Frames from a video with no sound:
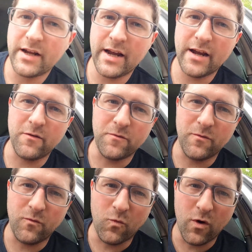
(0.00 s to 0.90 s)
and
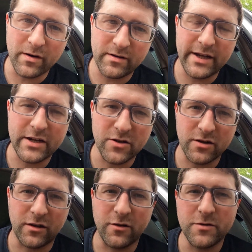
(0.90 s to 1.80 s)
one kicks
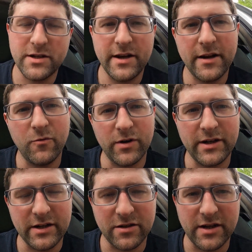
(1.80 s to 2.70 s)
on the low setting, one
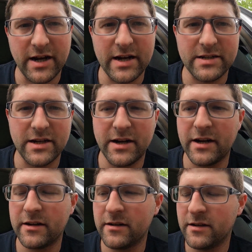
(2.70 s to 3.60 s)
kicks on the high
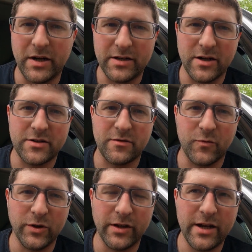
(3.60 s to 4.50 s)
setting, but it doesn't
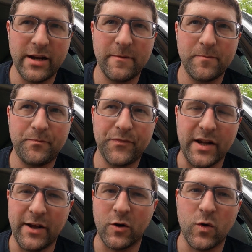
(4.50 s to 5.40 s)
really
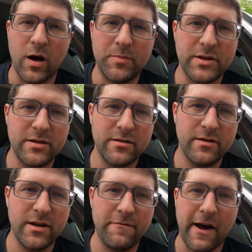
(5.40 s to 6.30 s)
interrupt
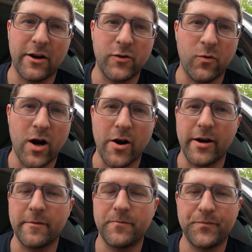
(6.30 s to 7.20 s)
the factory
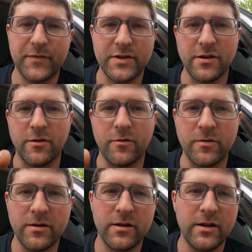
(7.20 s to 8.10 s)
wiring. So
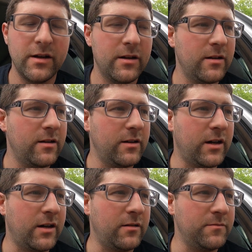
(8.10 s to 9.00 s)

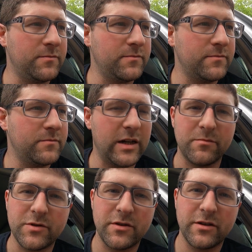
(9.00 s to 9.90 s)
yeah,
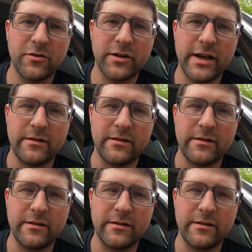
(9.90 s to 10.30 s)
let's go take a look at